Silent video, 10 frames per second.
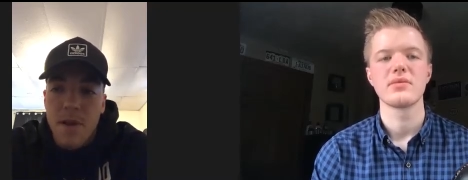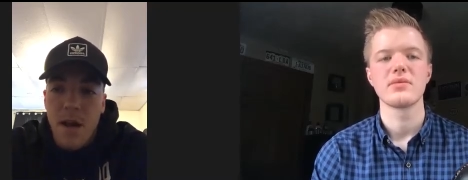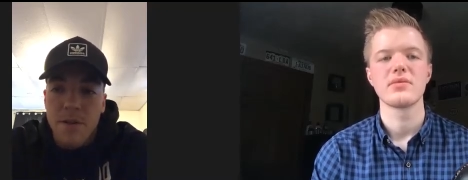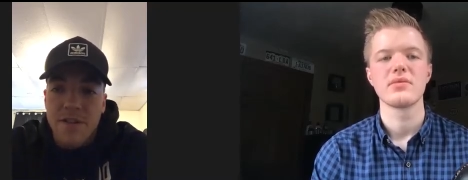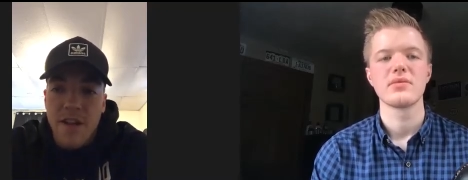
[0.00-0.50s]
Speaker 1: I
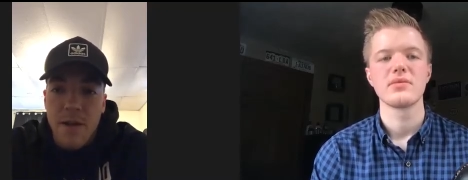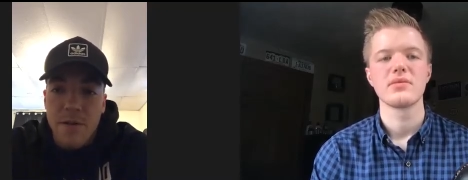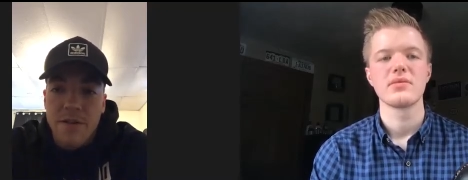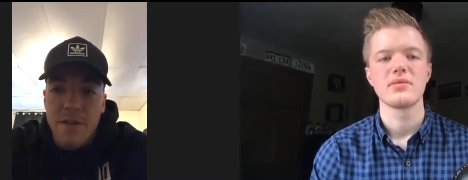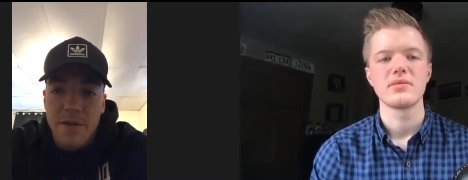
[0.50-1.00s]
would say it
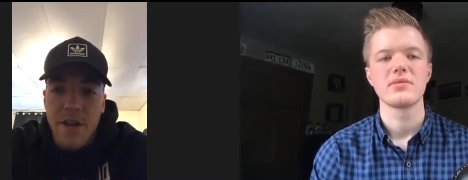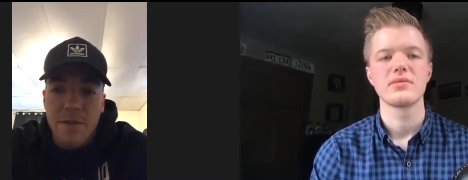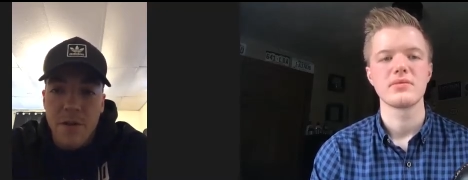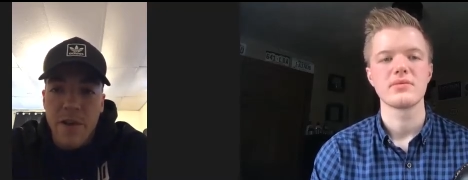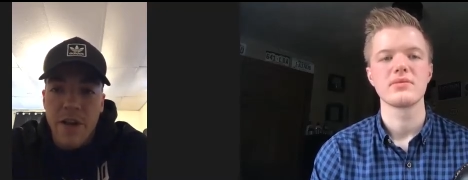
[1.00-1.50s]
was it was
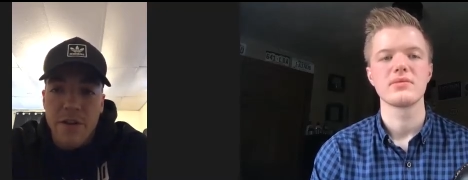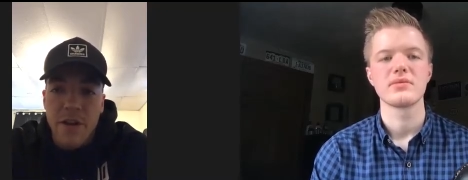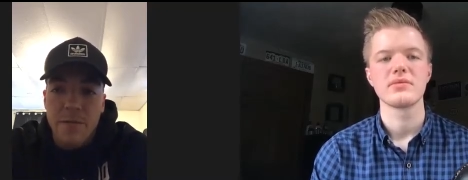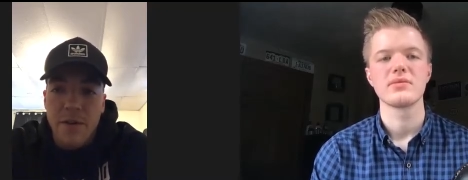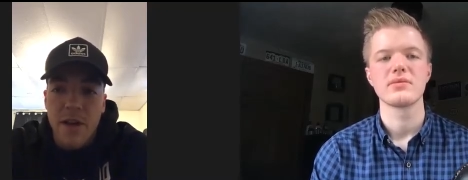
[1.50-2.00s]
definitely a big
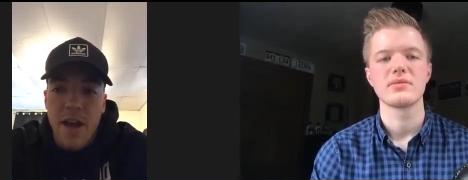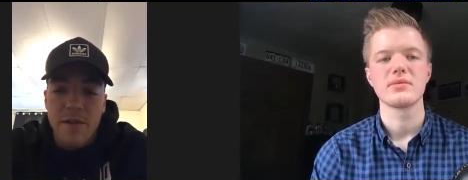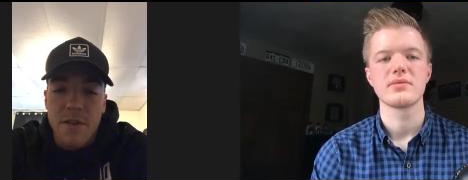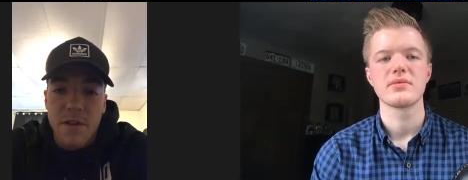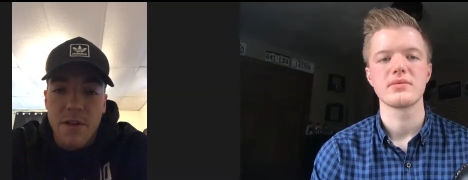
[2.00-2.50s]
adjustment
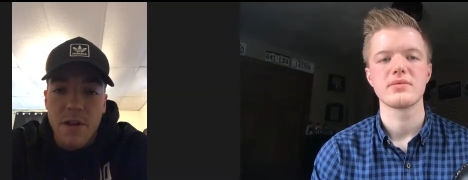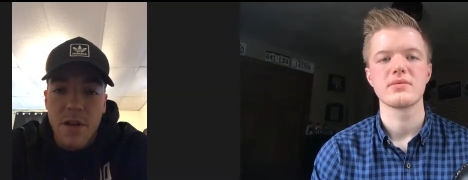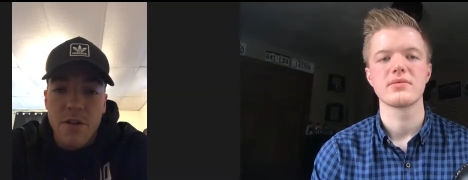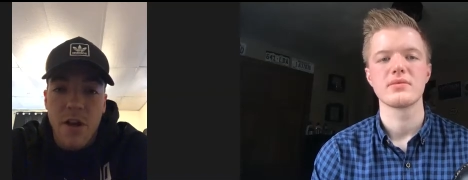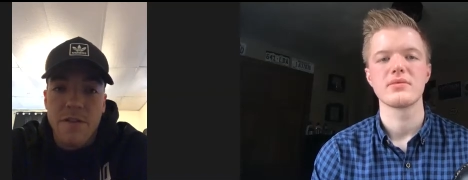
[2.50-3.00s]
having to
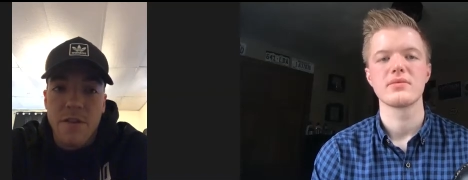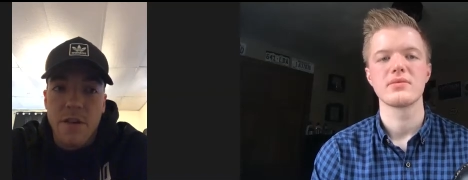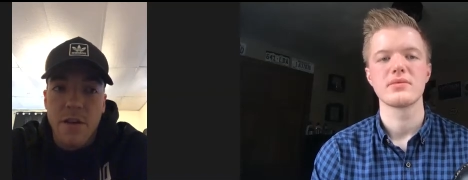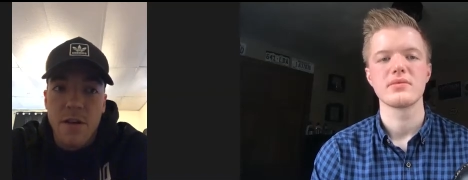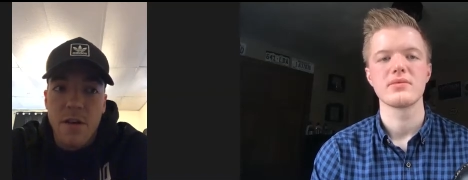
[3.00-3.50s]
adjust
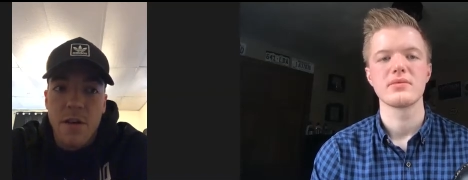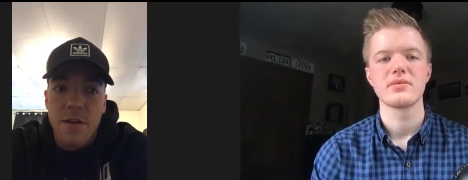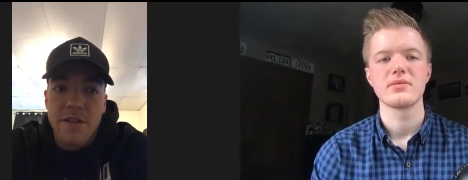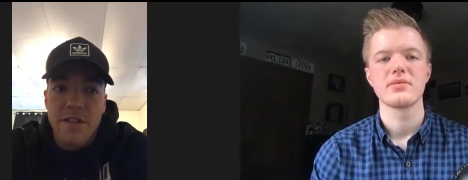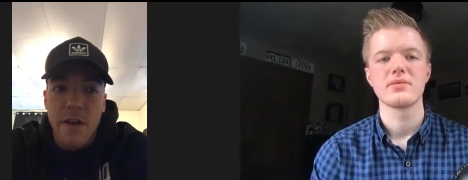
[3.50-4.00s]
to
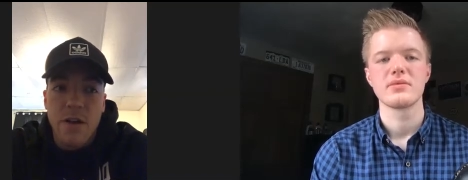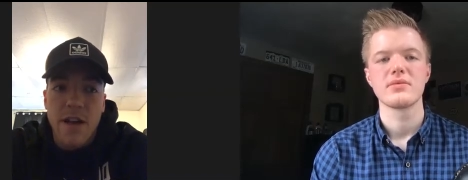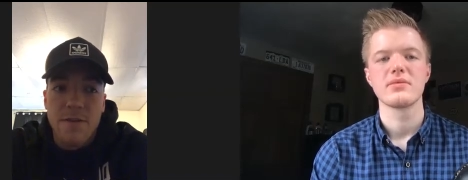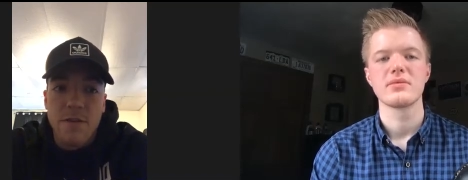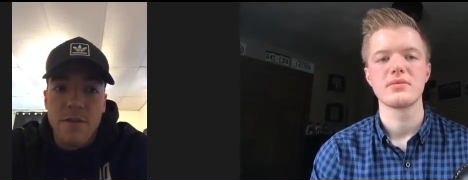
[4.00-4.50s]
skill
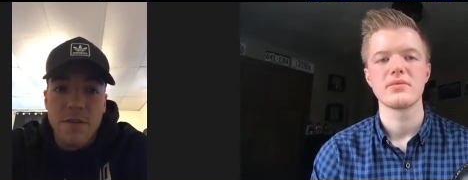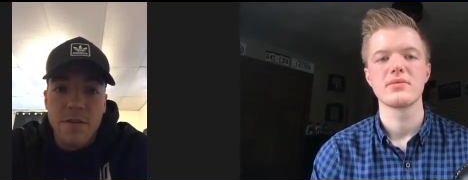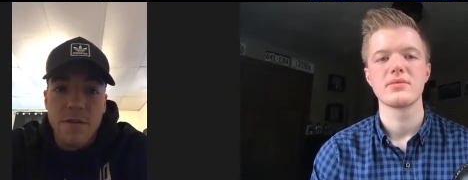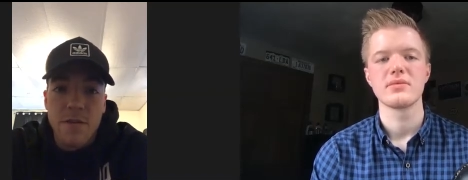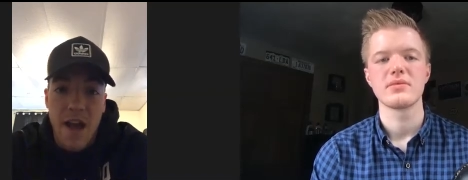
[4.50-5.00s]
levels
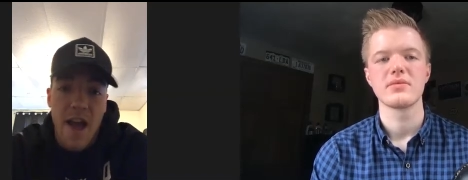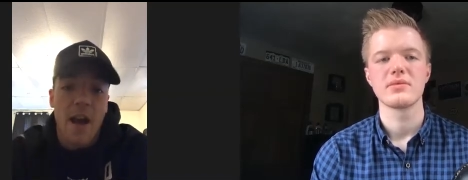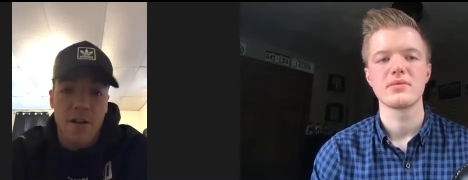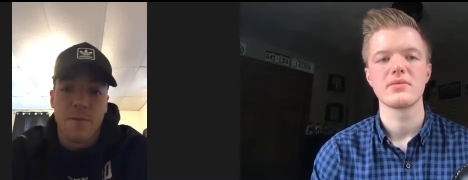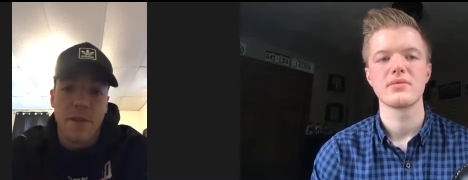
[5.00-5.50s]
ahead
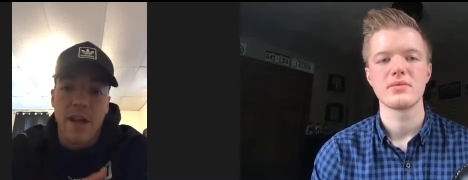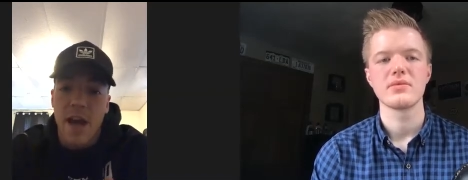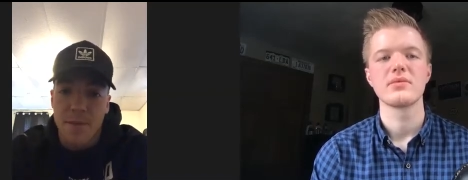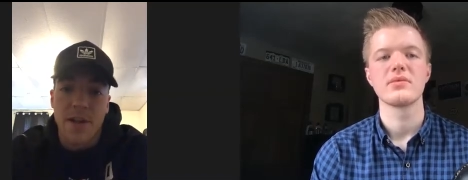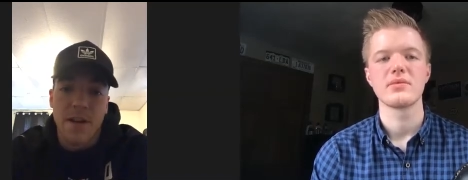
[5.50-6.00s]
of me
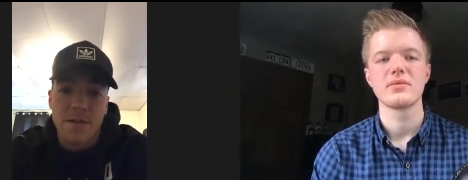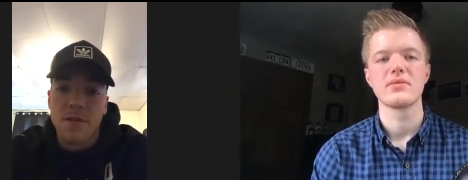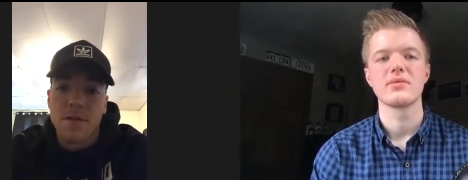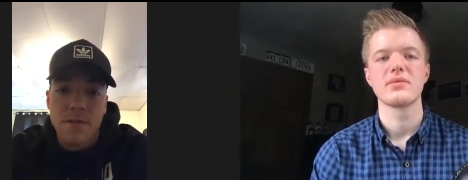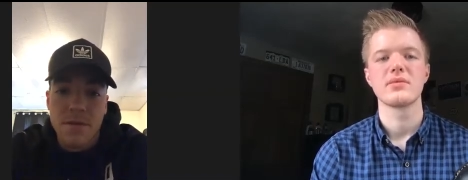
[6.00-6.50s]
at my
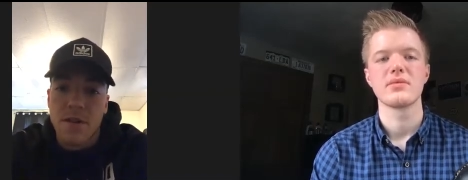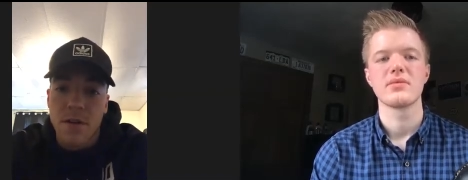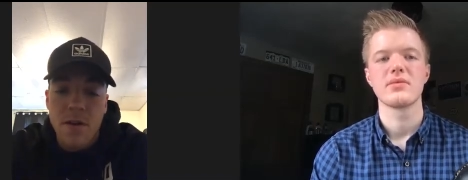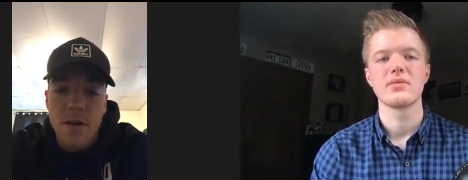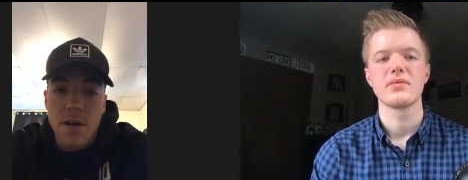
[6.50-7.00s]
level.
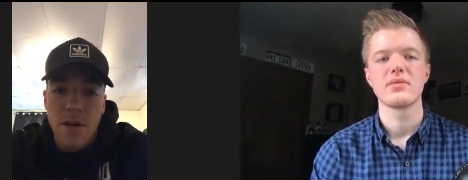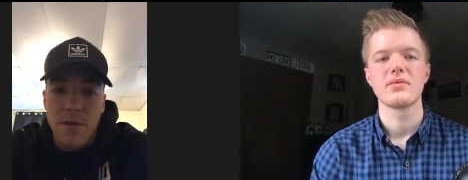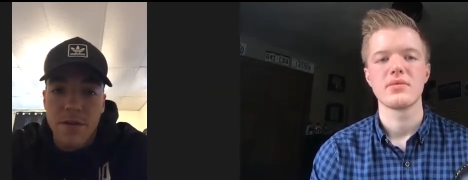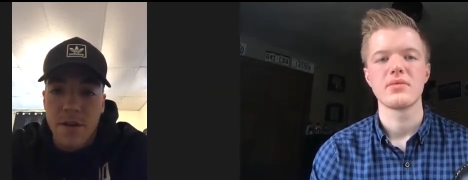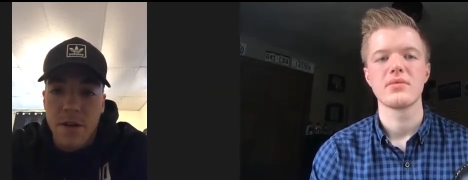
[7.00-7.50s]
So it
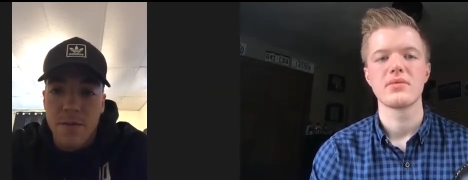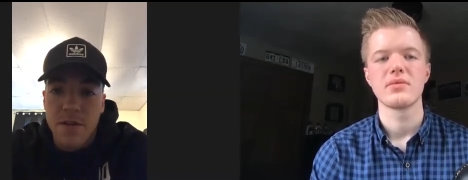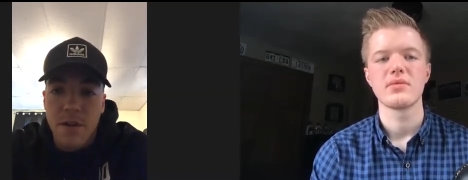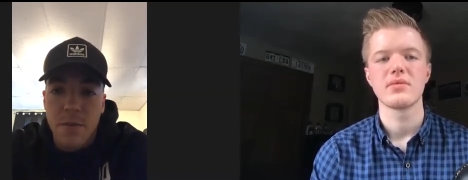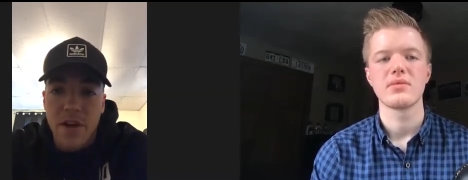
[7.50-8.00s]
was um, it
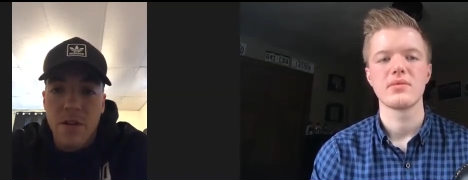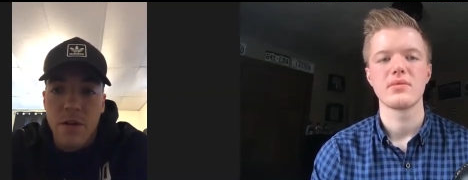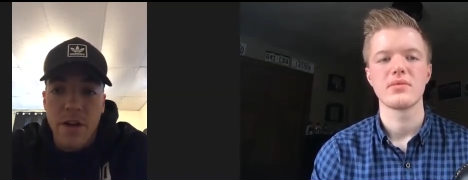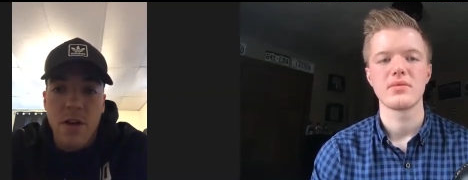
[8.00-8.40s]
took a big learning